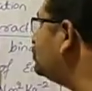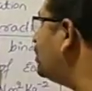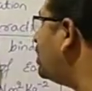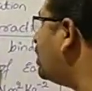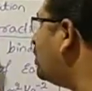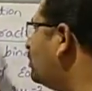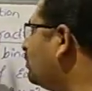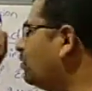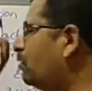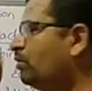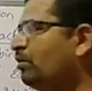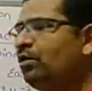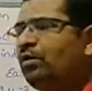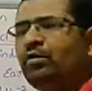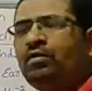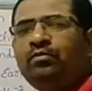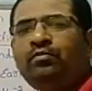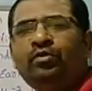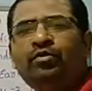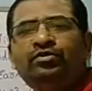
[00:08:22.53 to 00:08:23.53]

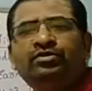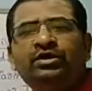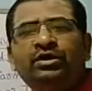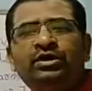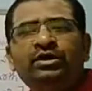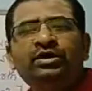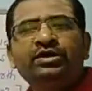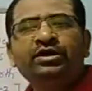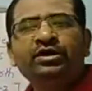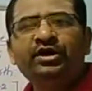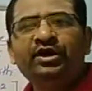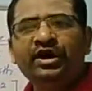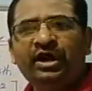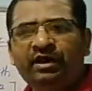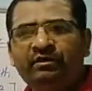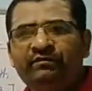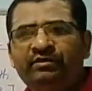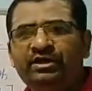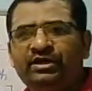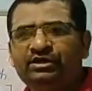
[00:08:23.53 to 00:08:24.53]
about the
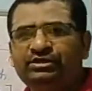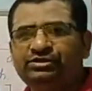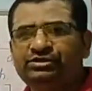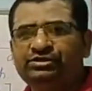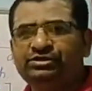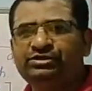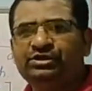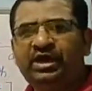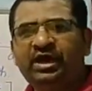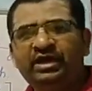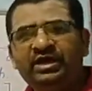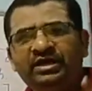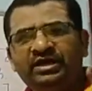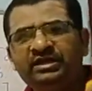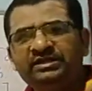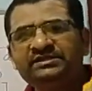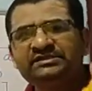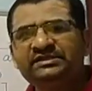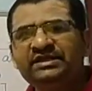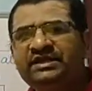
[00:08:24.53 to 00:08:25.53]
gravitation, and he
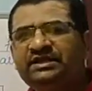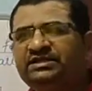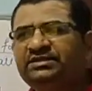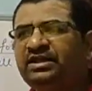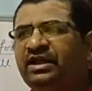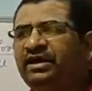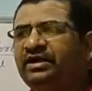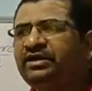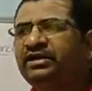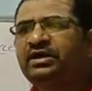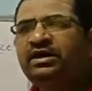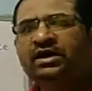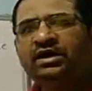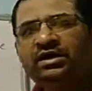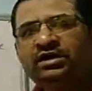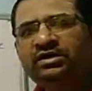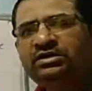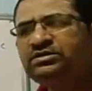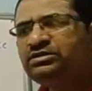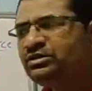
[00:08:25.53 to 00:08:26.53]
said that
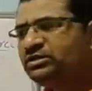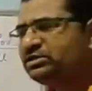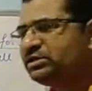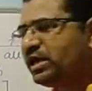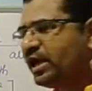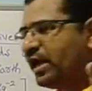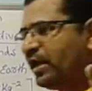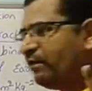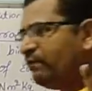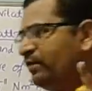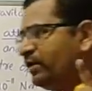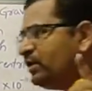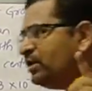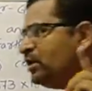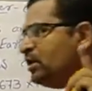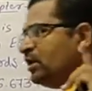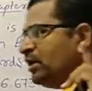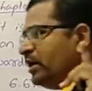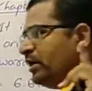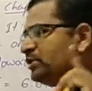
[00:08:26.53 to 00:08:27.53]
earth is having
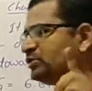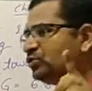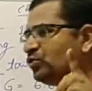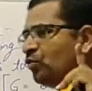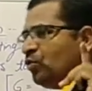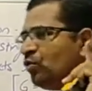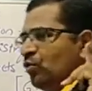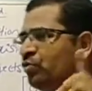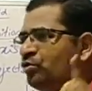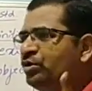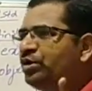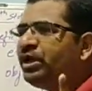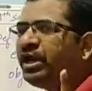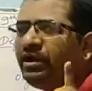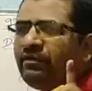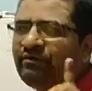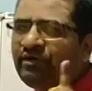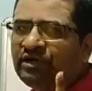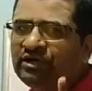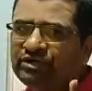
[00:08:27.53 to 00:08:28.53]
its own
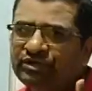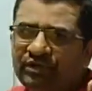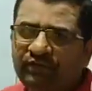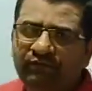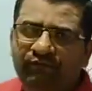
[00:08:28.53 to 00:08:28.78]
gravitational